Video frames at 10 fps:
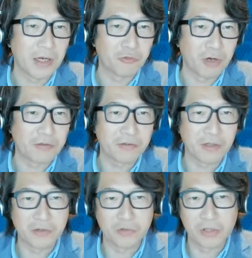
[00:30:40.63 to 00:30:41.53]

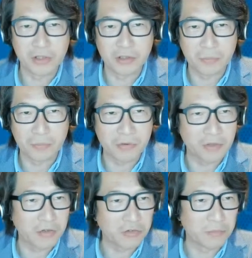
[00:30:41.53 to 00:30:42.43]
addressed during the
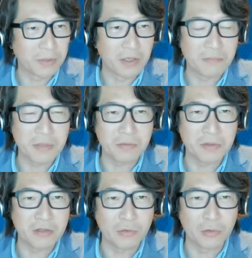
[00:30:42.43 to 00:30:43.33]
presentation. But let me
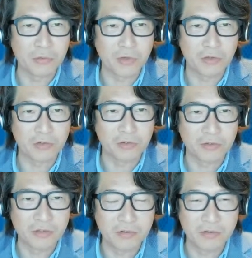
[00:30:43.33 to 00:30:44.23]
read those
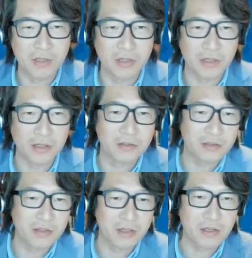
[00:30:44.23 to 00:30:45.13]
questions since
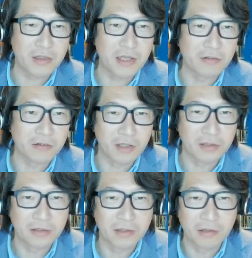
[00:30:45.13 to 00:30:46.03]
these are the things
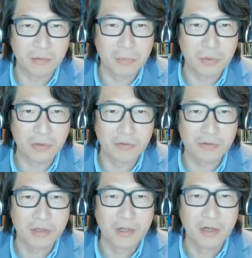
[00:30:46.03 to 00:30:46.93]
that
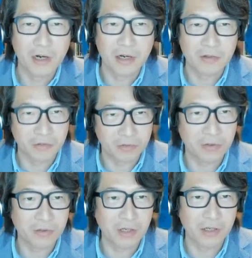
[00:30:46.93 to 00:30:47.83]
viewers are
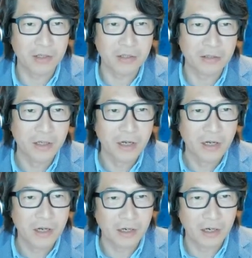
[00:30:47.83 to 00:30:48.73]
interested in
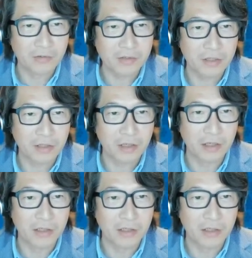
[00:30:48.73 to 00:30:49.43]
asking